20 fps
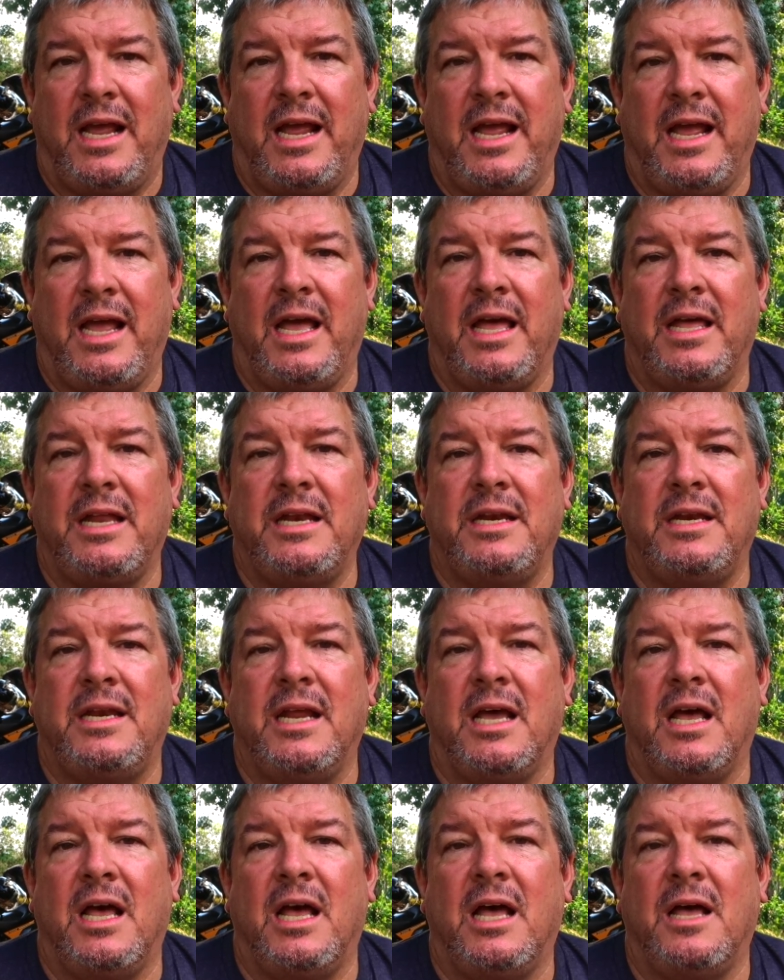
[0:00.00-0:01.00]
And
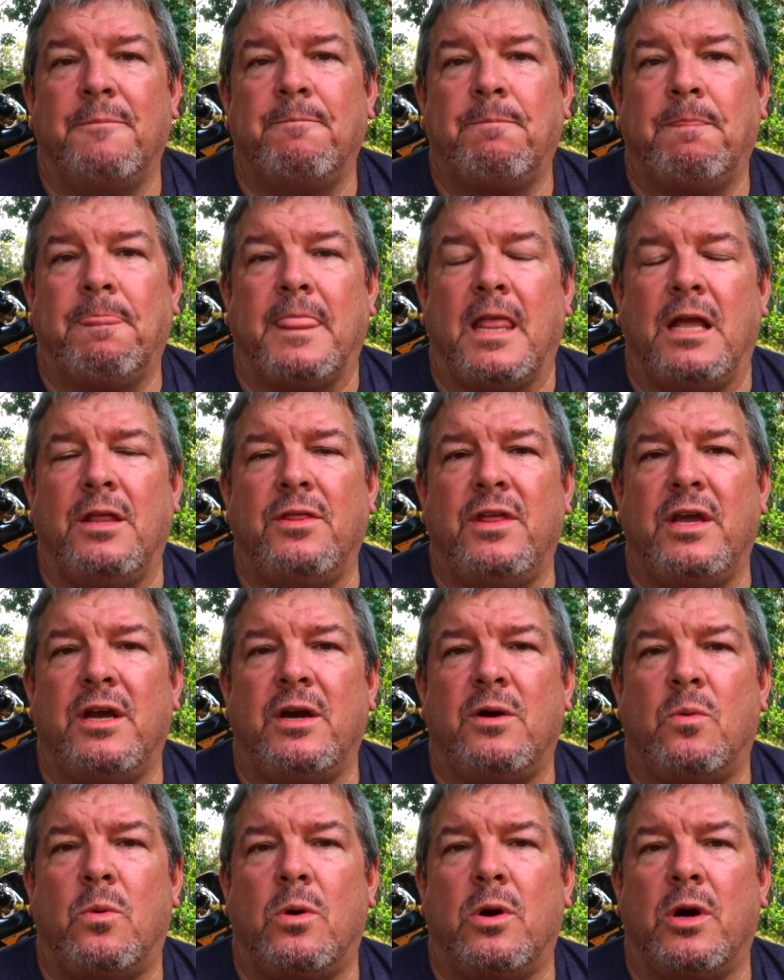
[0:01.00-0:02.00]

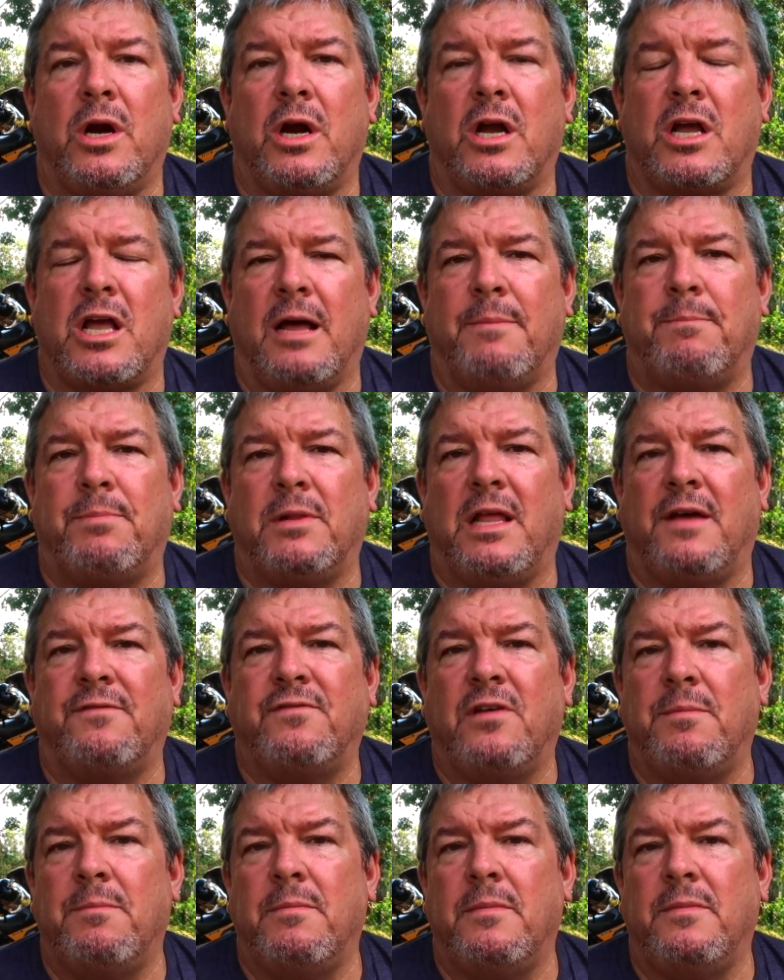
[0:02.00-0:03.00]
there were a couple
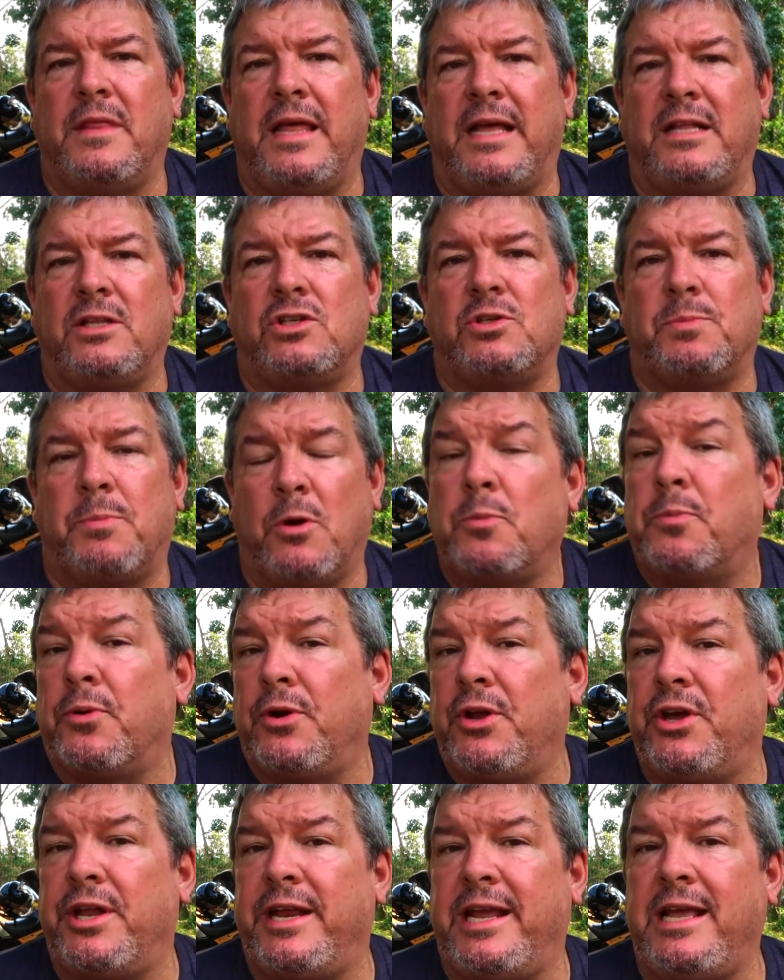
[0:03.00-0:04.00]
of them that spoke
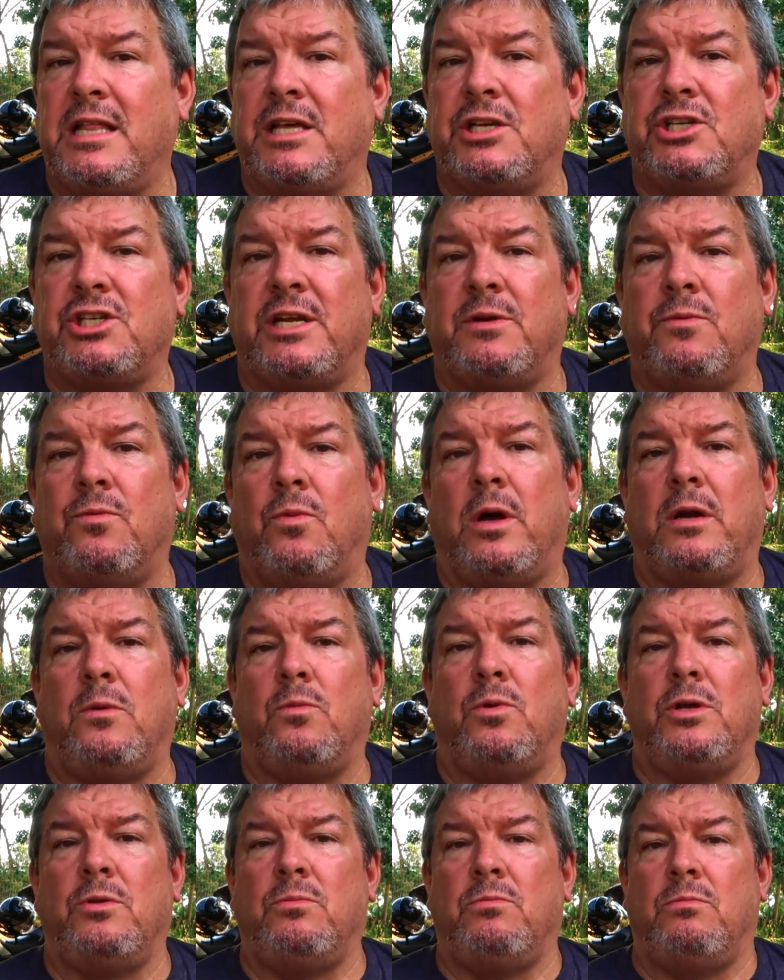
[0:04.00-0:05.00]
pretty good English, and
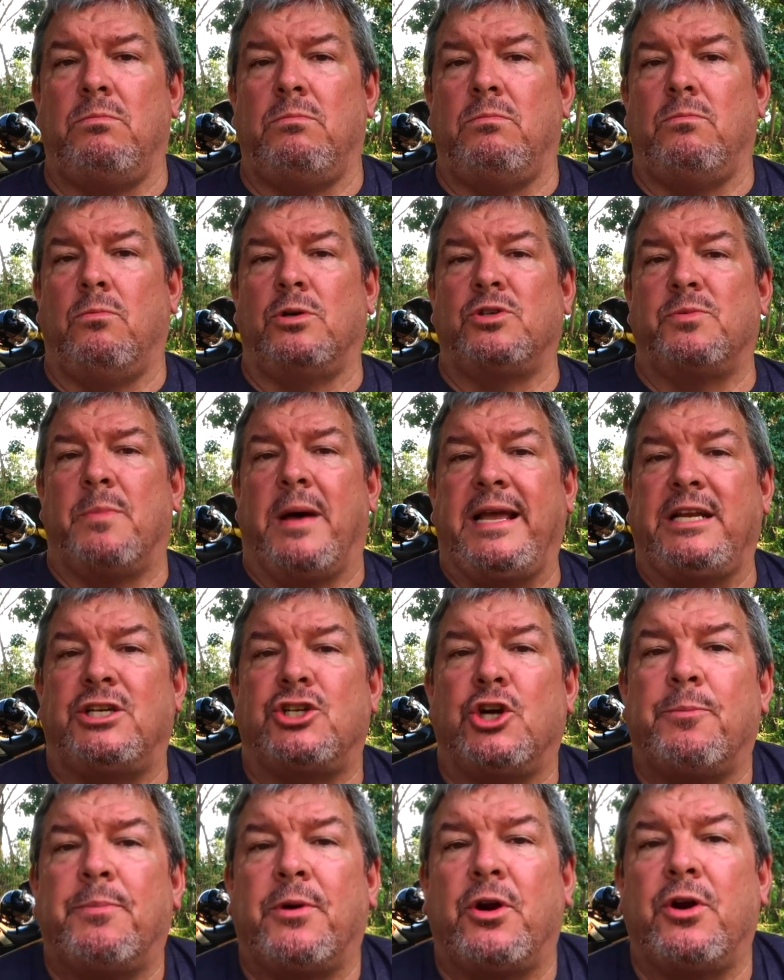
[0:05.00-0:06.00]
one was my
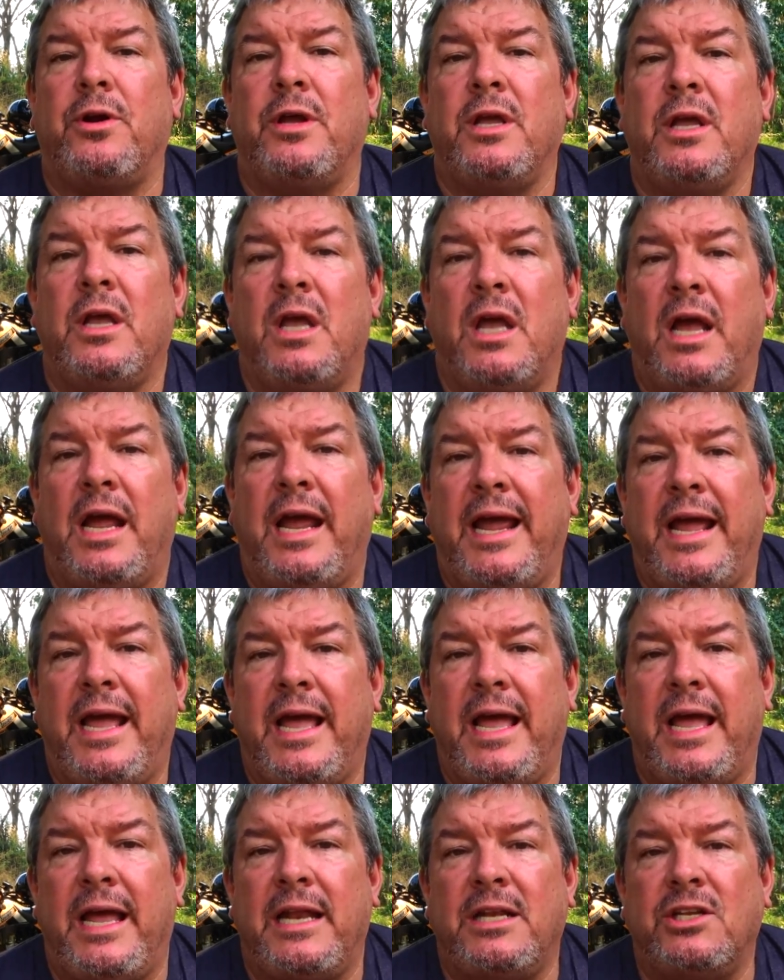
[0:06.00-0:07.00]
interpreter.
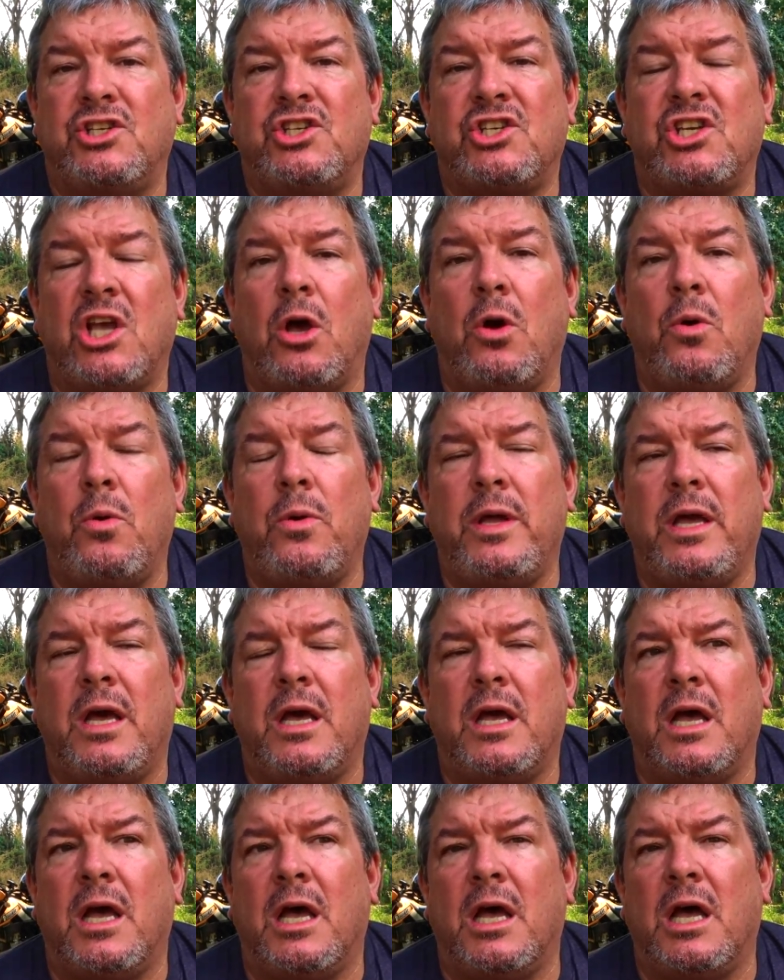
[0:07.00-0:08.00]
And so
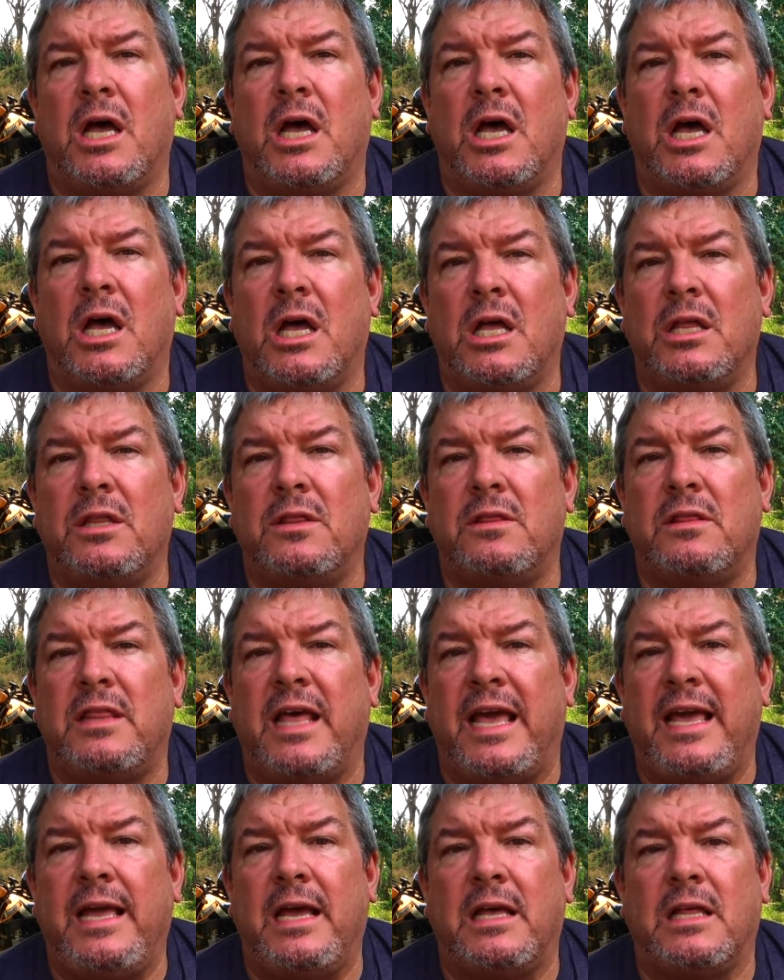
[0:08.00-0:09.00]

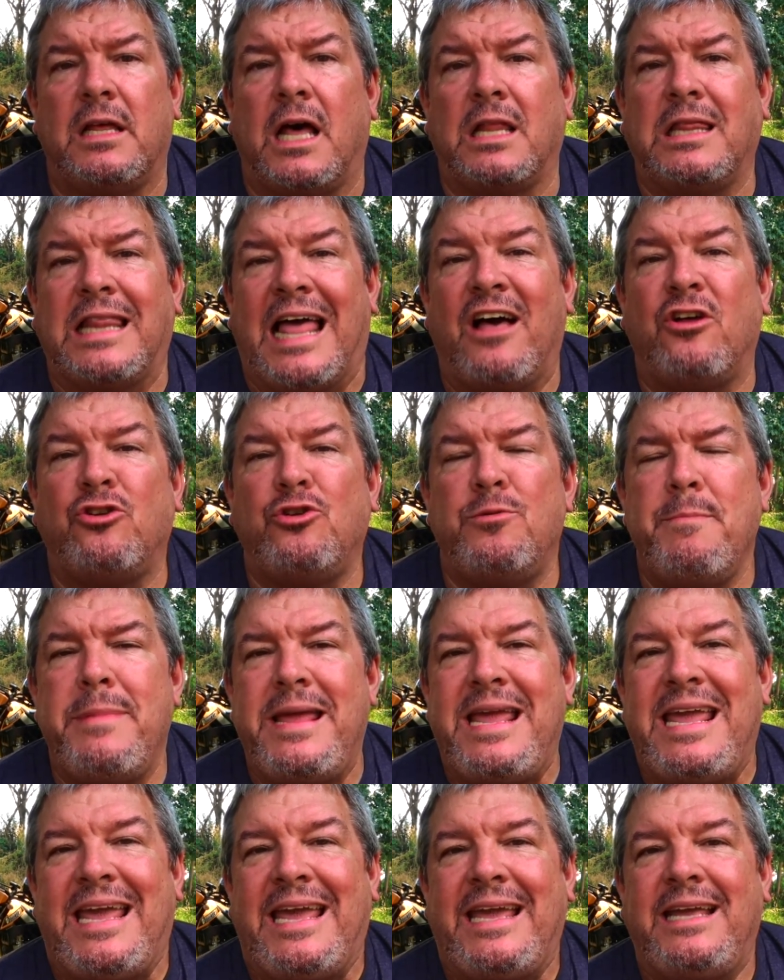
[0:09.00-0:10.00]
they allowed
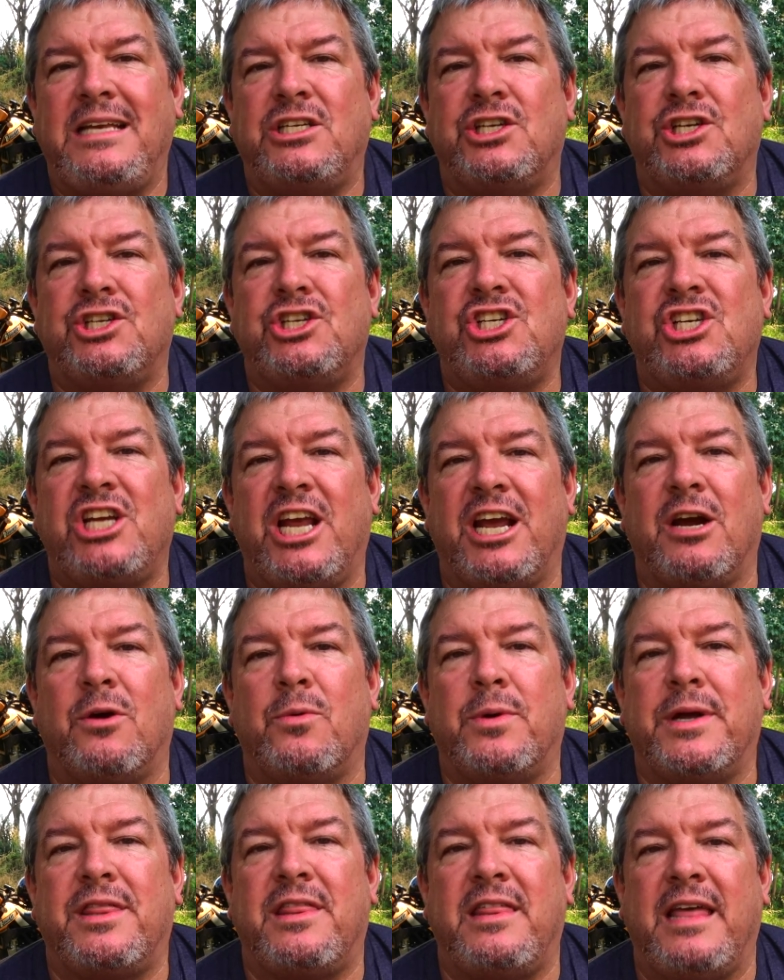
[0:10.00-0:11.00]
me to share
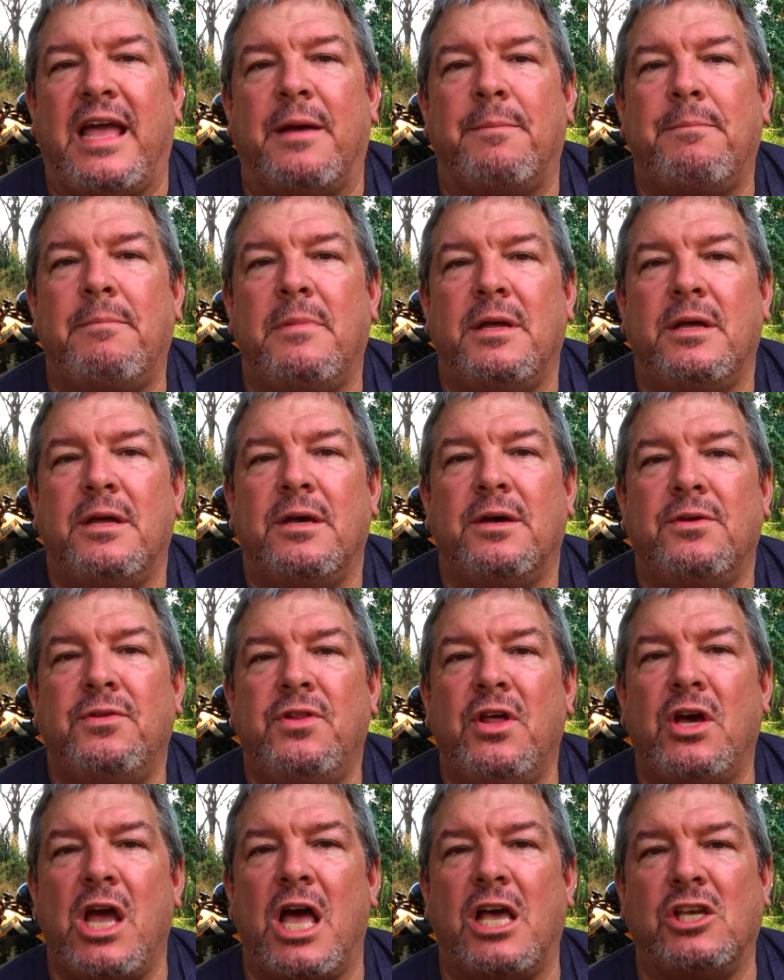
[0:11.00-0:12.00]
with them
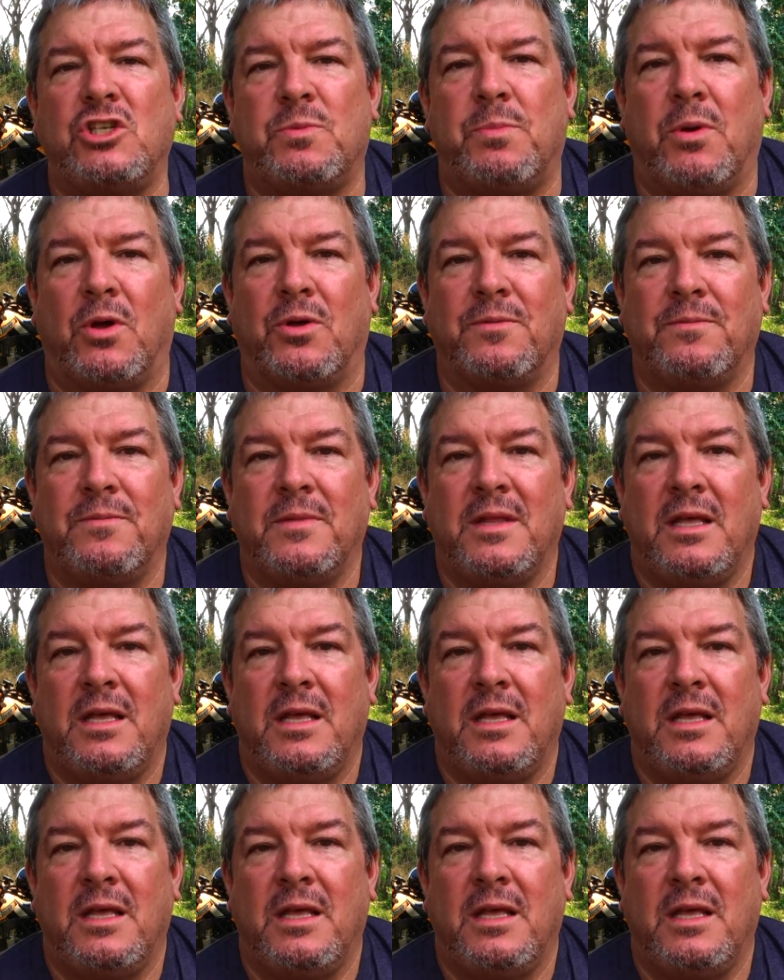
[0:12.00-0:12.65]
the gospel.